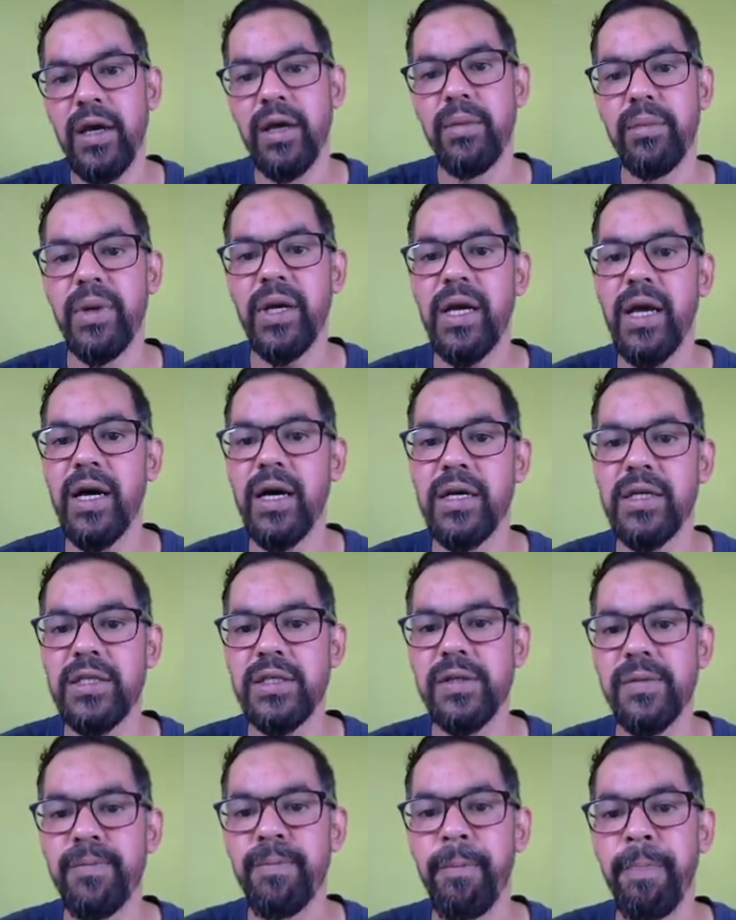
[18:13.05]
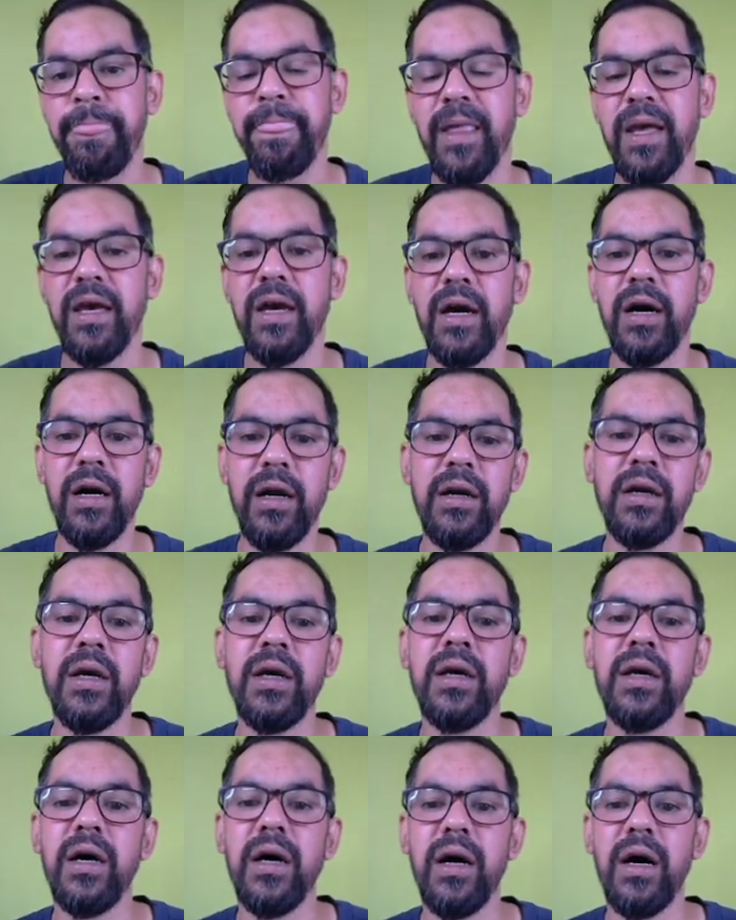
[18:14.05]
Because here
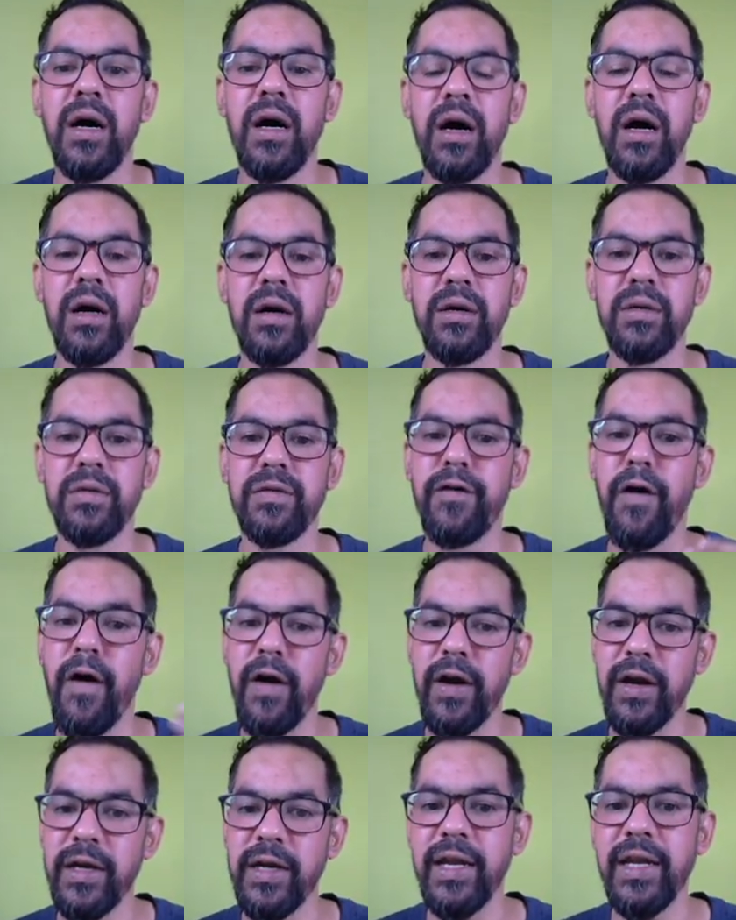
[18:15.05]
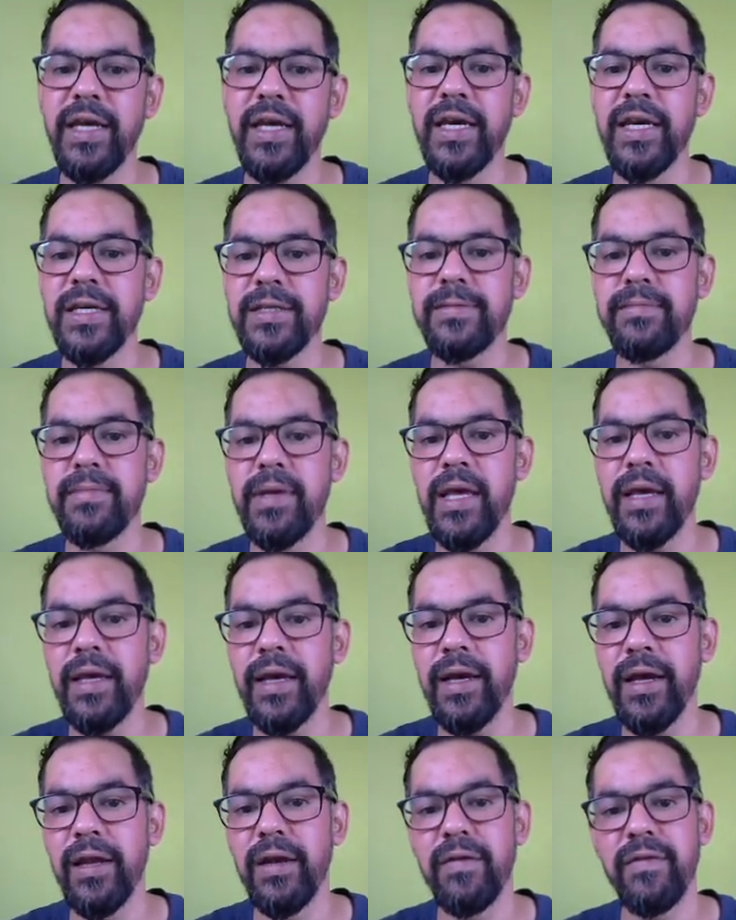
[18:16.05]
foreigner, he is
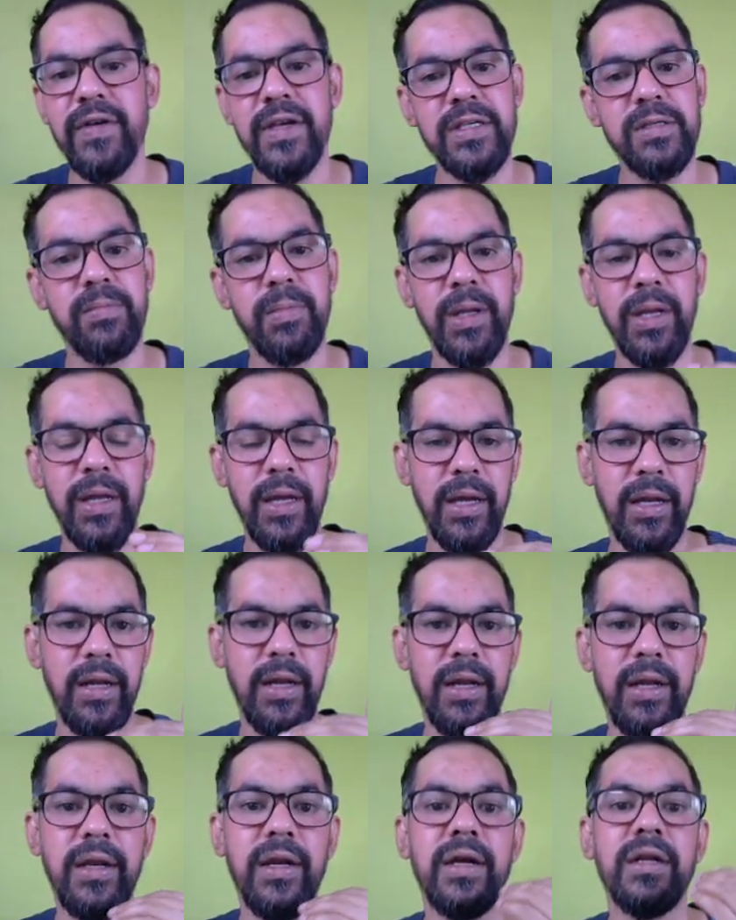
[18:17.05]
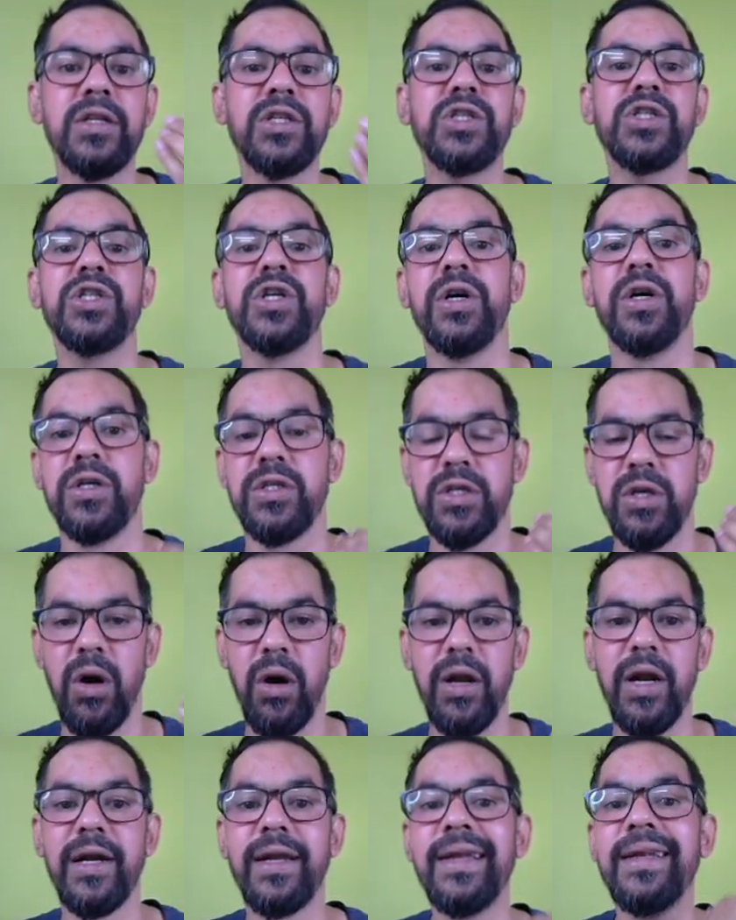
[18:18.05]
making investment in Indian shares,
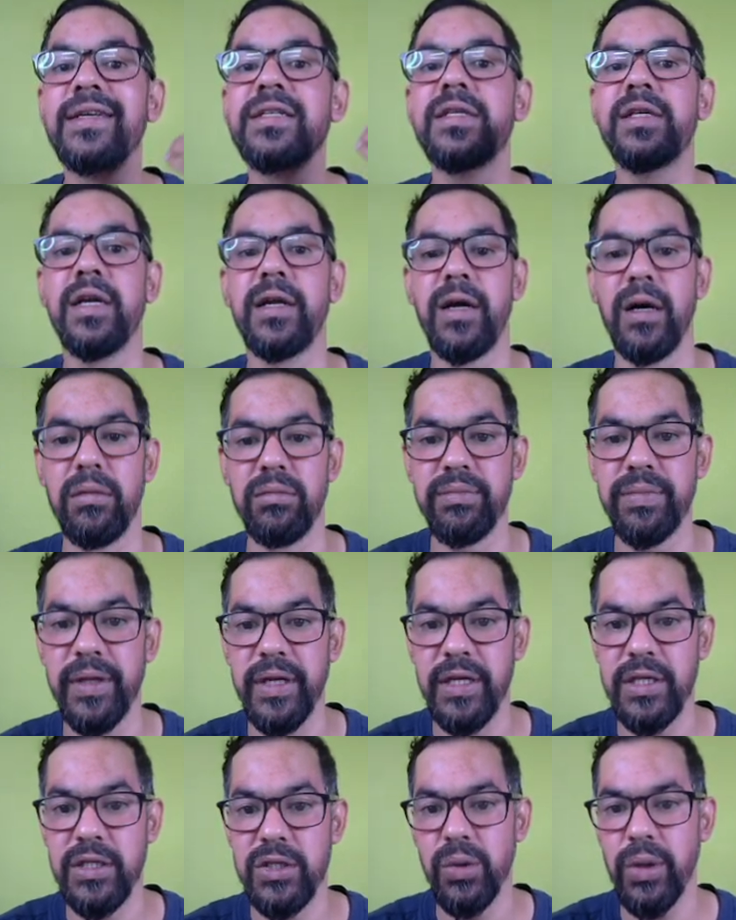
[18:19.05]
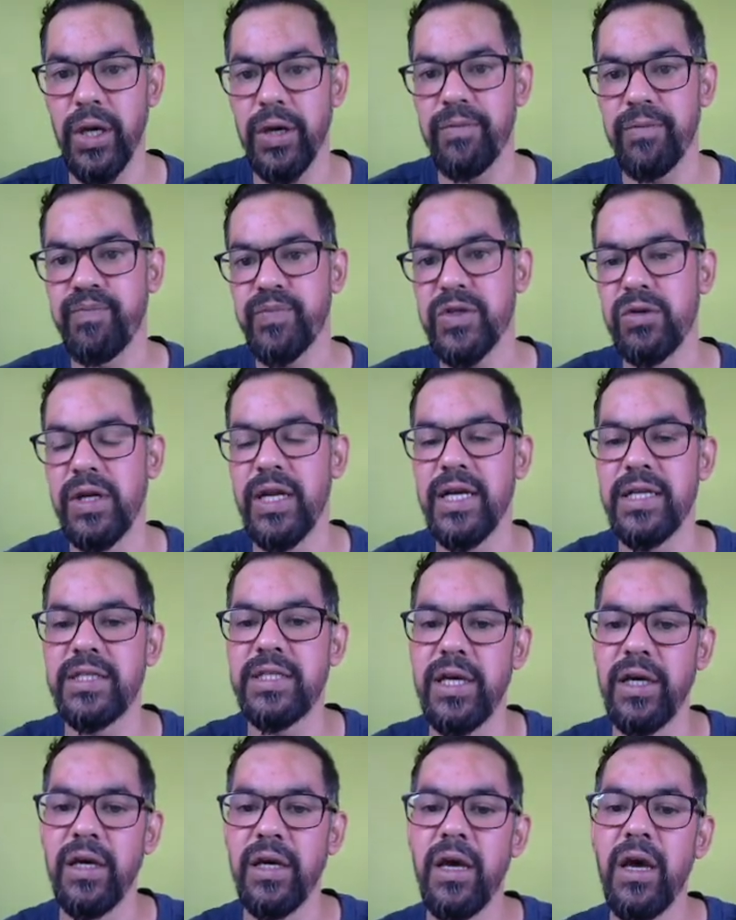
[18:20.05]
already listed companies. Okay, so let's
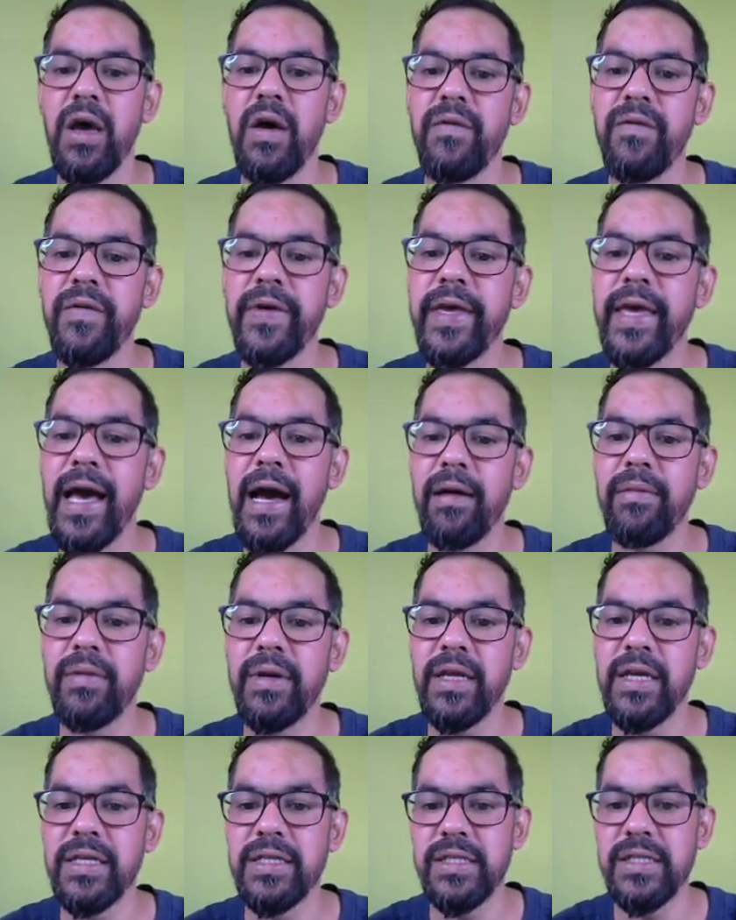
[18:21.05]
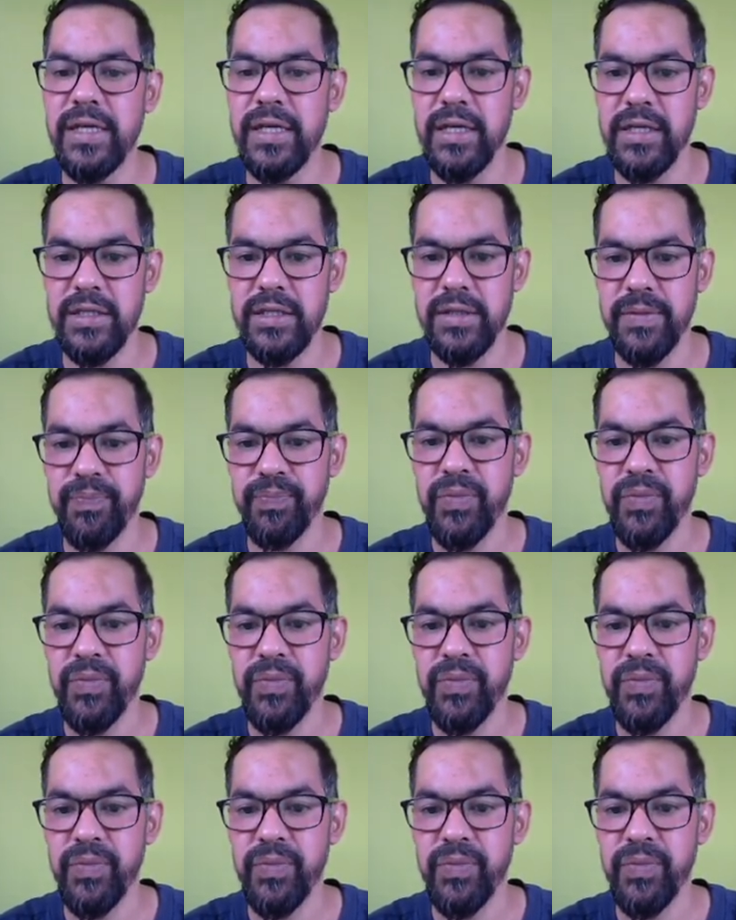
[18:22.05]
say we have TCS